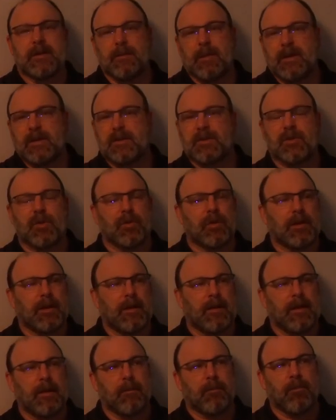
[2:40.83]
I mean certainly
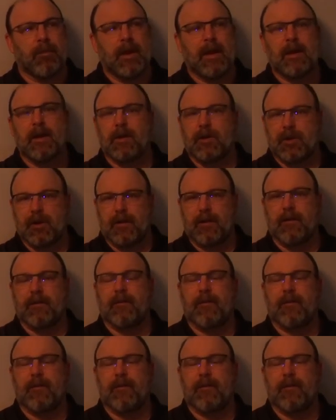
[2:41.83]
the English and the